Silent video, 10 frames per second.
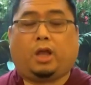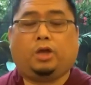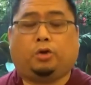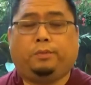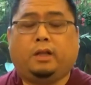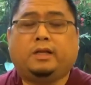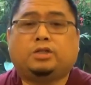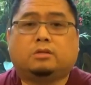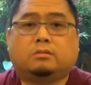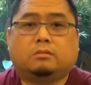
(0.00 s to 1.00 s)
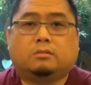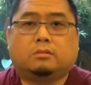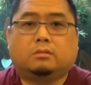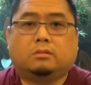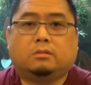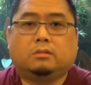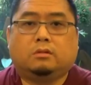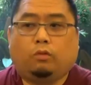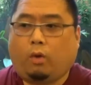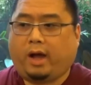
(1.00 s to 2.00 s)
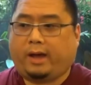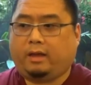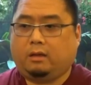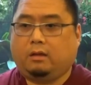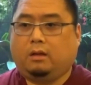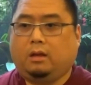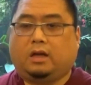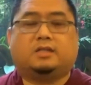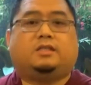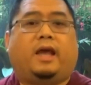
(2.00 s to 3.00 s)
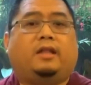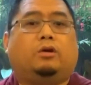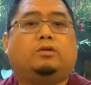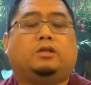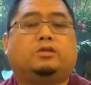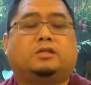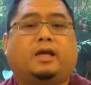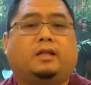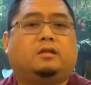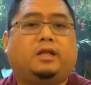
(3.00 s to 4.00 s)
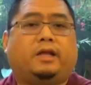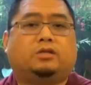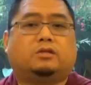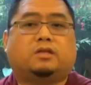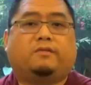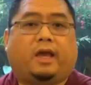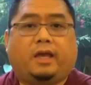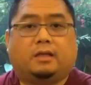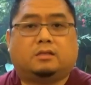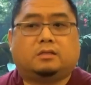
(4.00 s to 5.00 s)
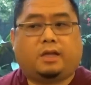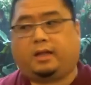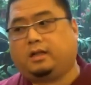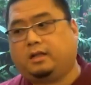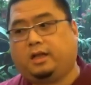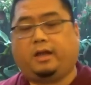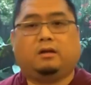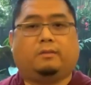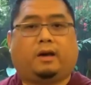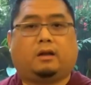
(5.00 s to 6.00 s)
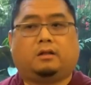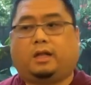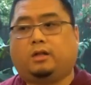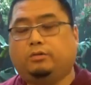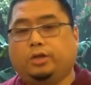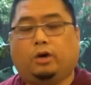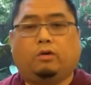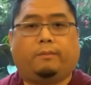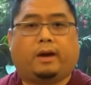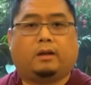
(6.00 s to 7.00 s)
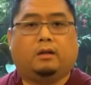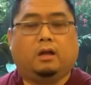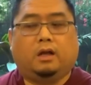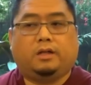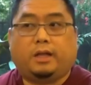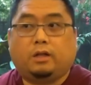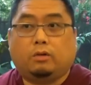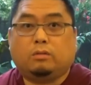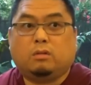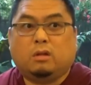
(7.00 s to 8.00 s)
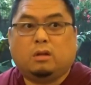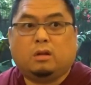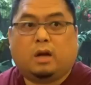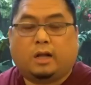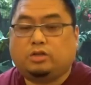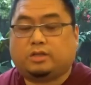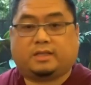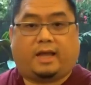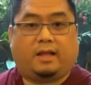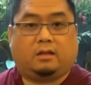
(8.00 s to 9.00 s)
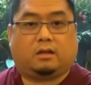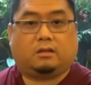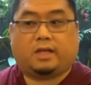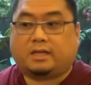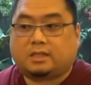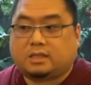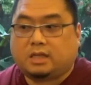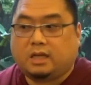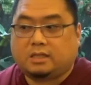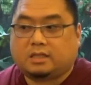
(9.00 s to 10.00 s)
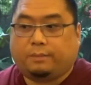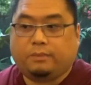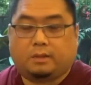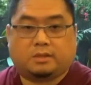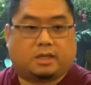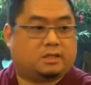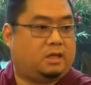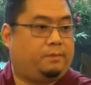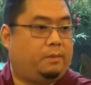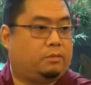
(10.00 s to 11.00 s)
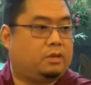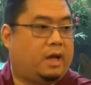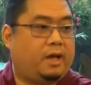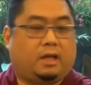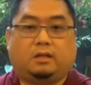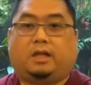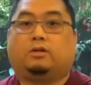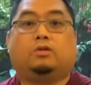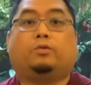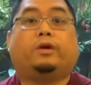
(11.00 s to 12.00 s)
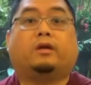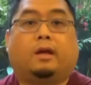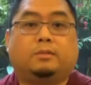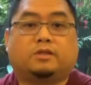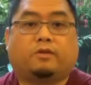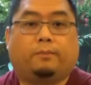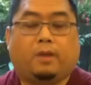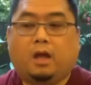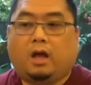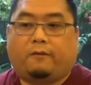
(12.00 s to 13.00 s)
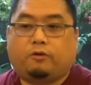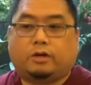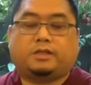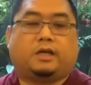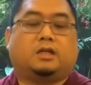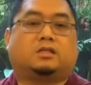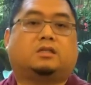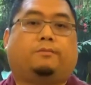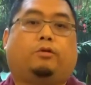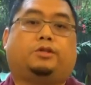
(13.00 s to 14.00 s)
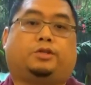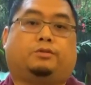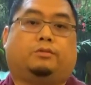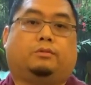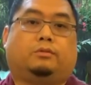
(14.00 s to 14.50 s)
copulation. Why? Because they don't understand the dangers of AIDS. They didn't hear about it. They don't know about it. They don't understand it. They see symptoms. They see people dying. They don't know where it comes from. Of course, they're going to support you.